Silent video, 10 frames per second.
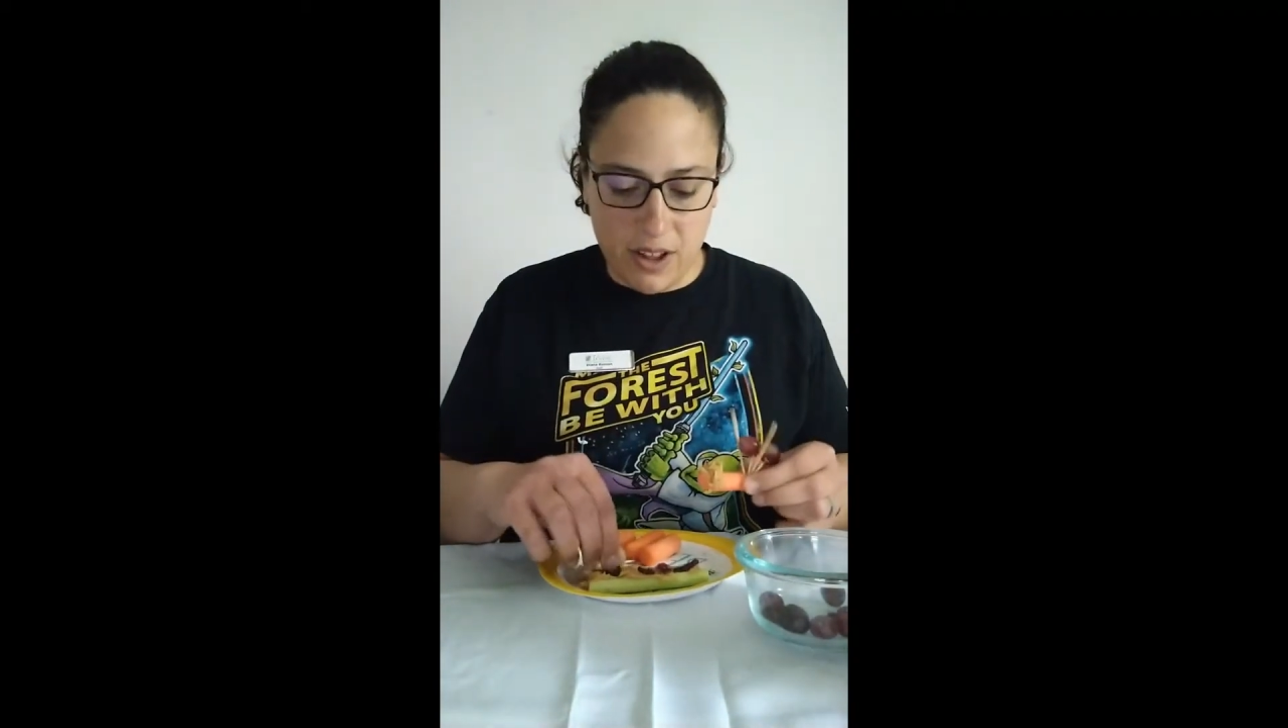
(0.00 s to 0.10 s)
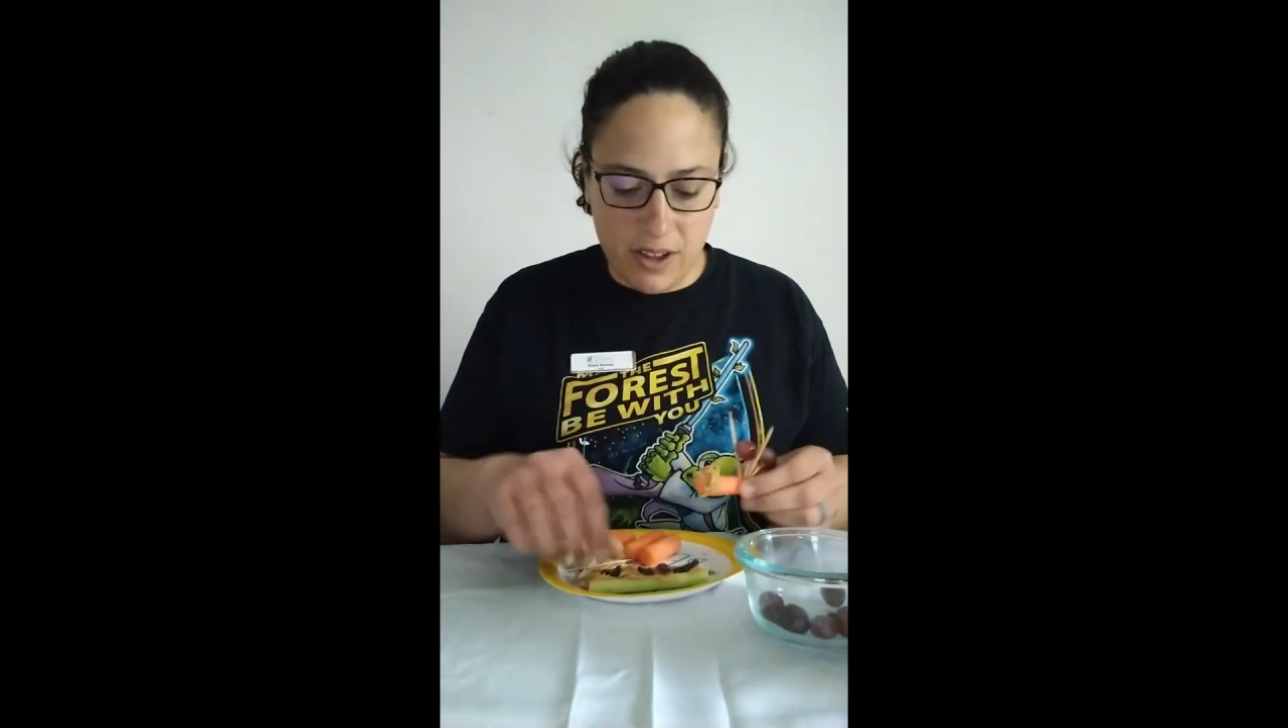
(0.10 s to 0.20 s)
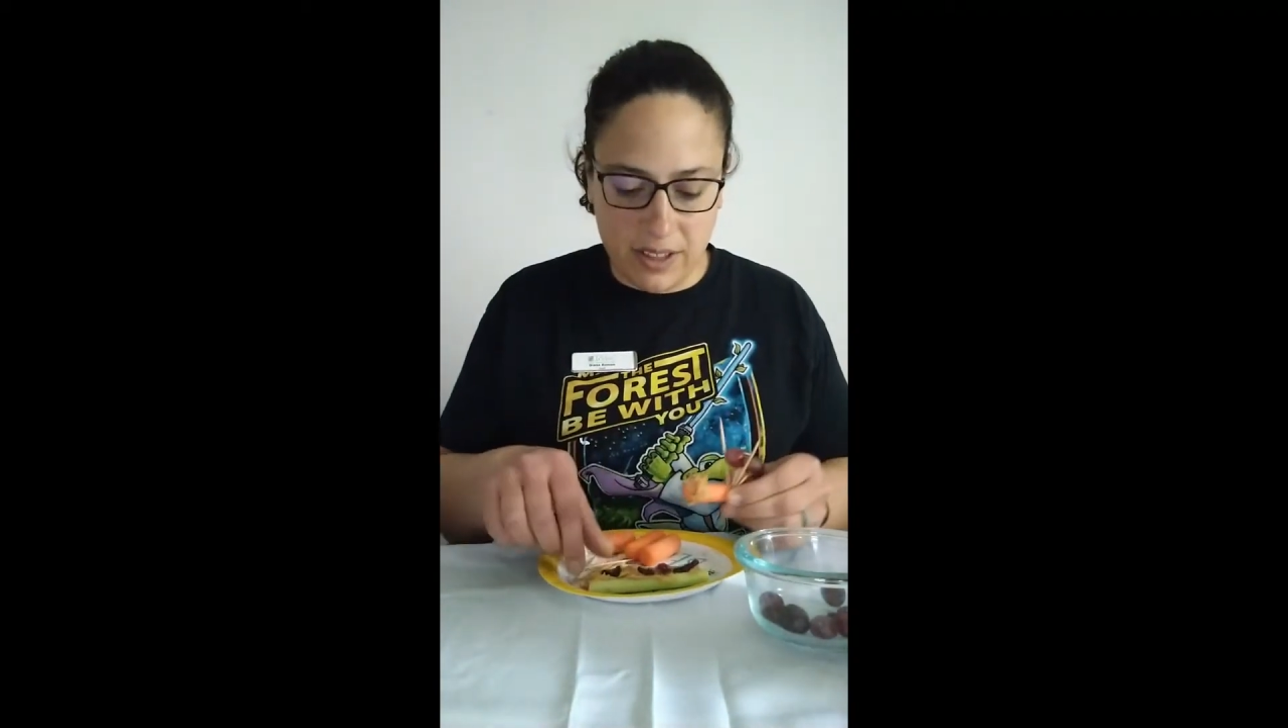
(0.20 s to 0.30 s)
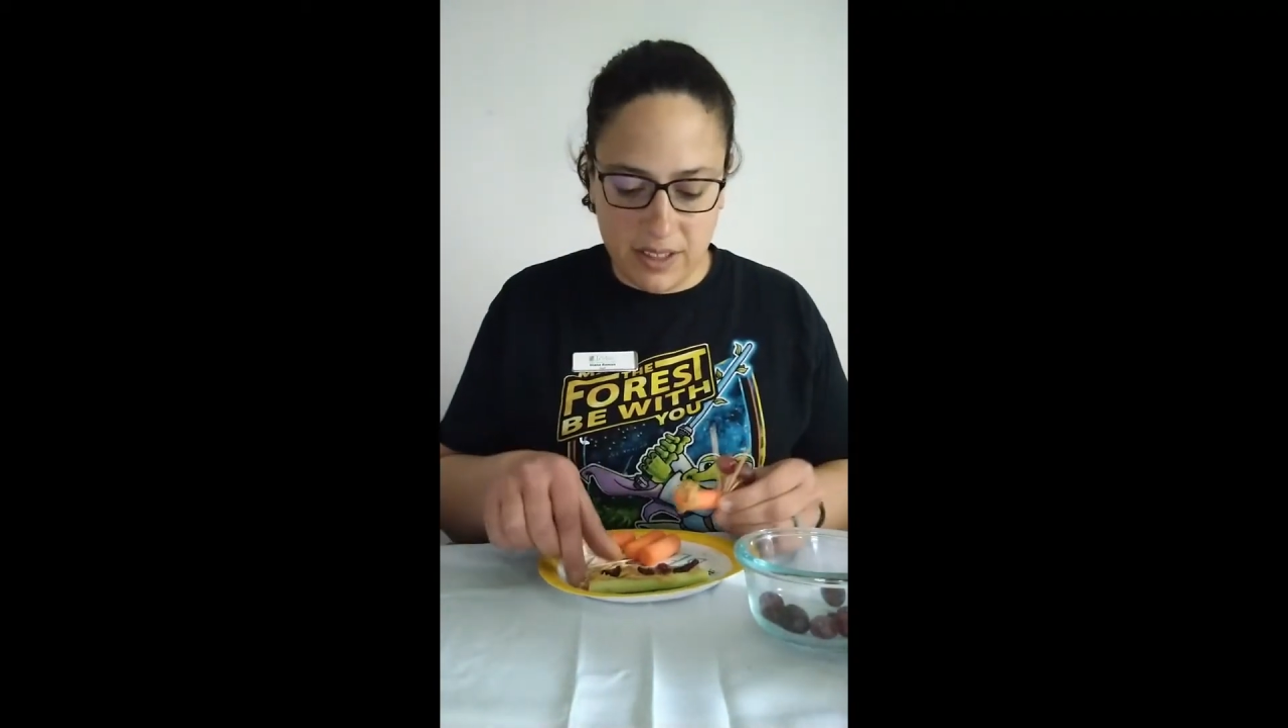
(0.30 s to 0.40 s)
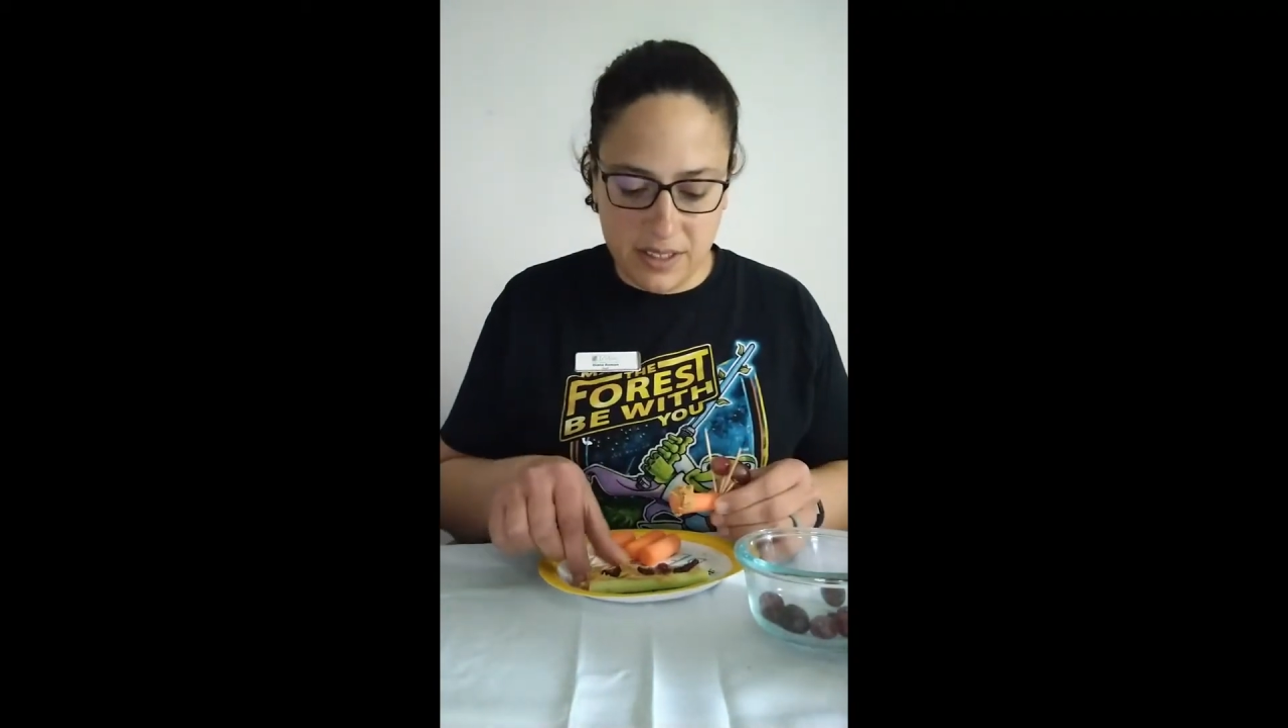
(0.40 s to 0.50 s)

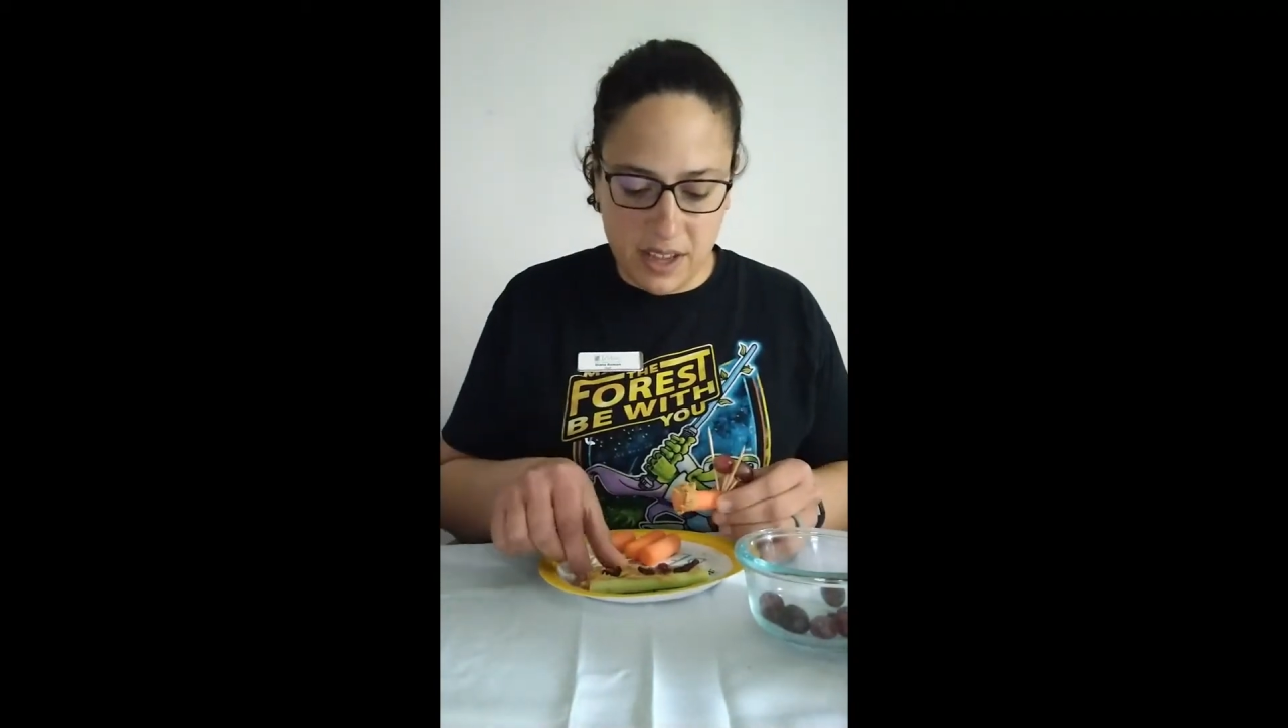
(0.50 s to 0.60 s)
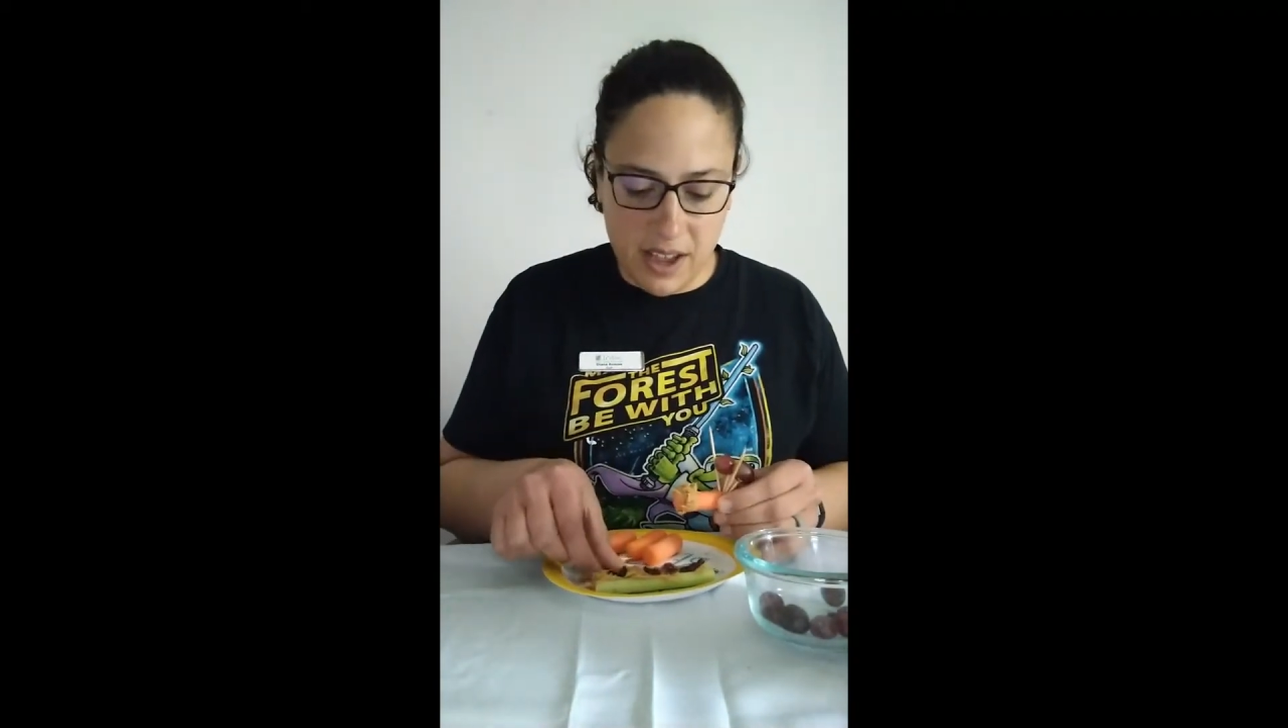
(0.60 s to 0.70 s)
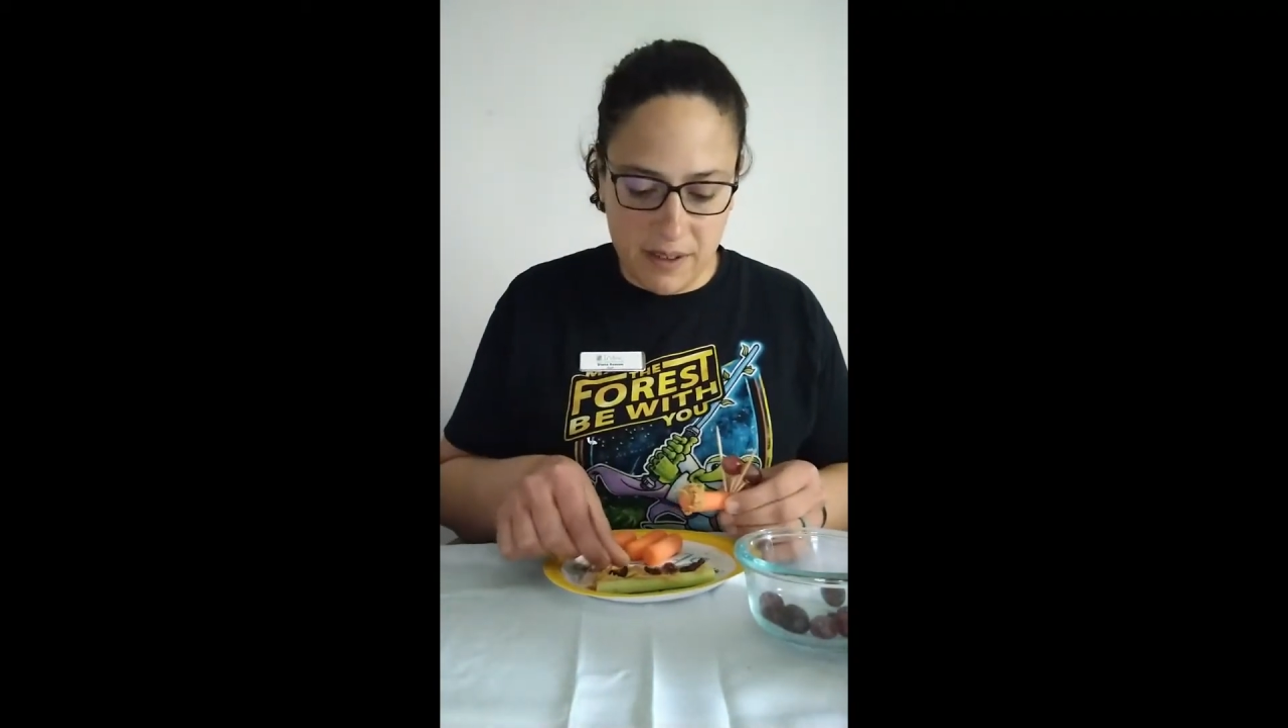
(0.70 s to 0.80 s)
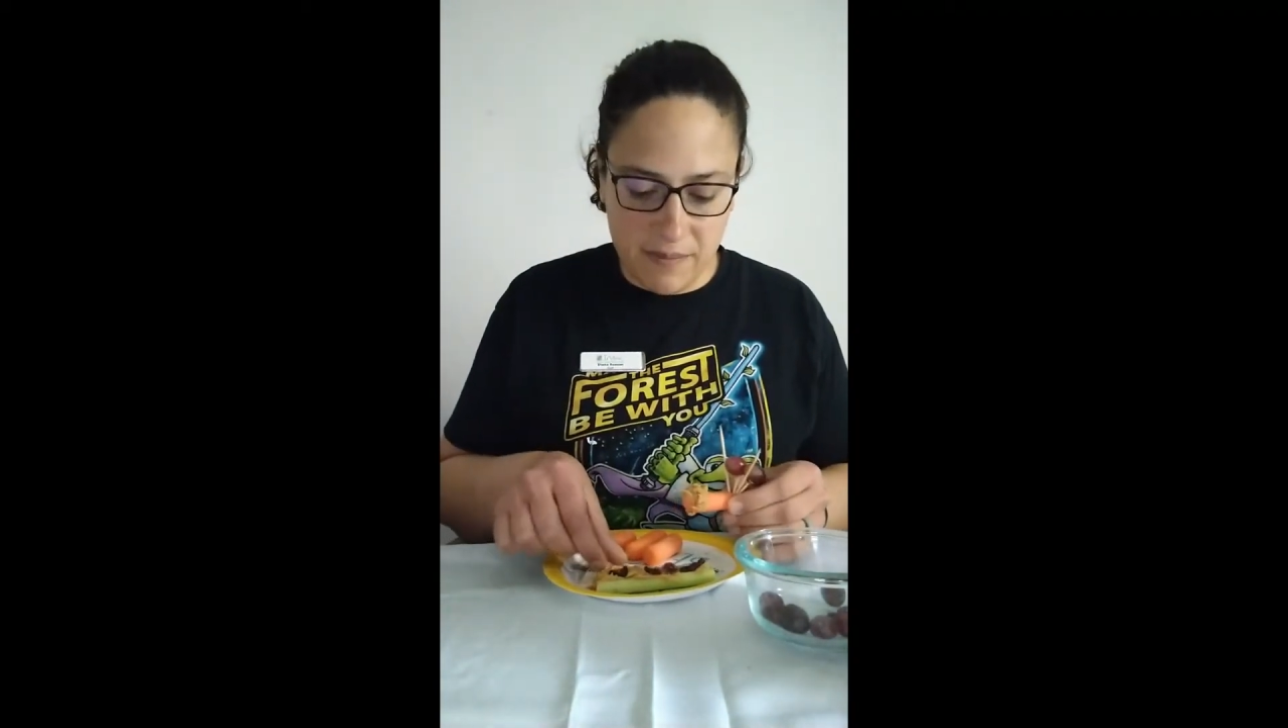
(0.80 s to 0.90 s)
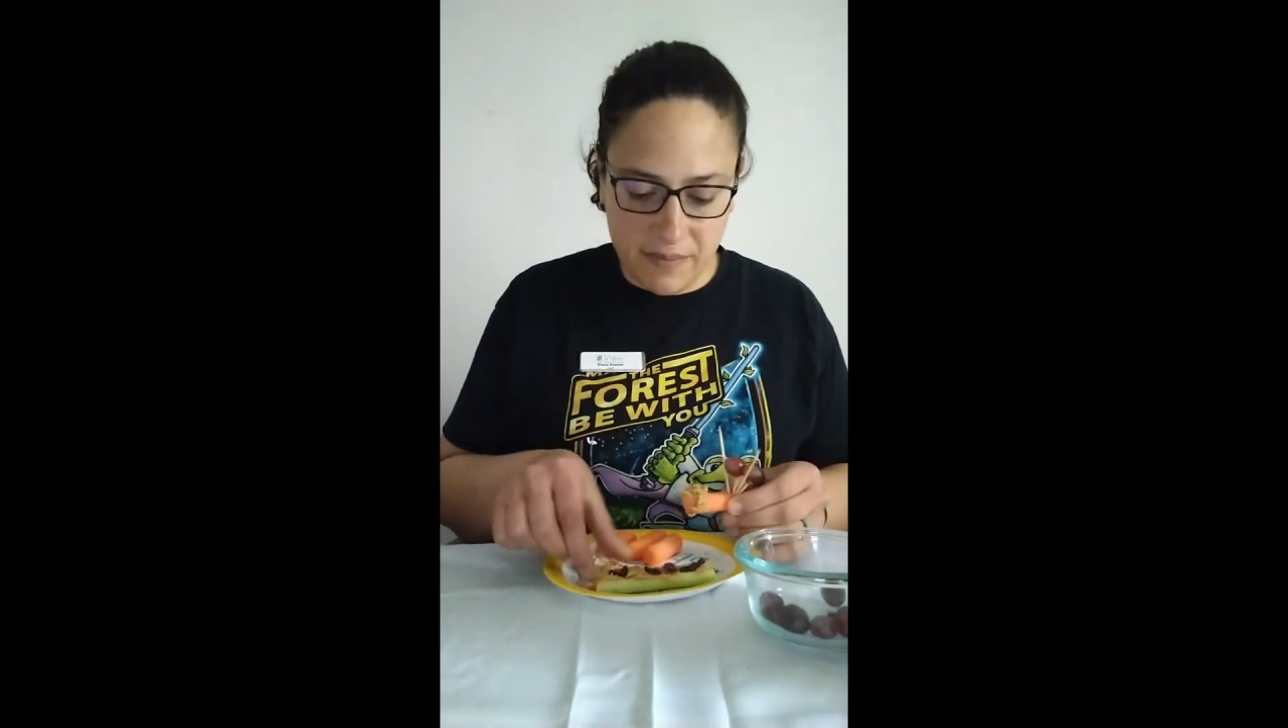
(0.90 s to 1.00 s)
log in this guy.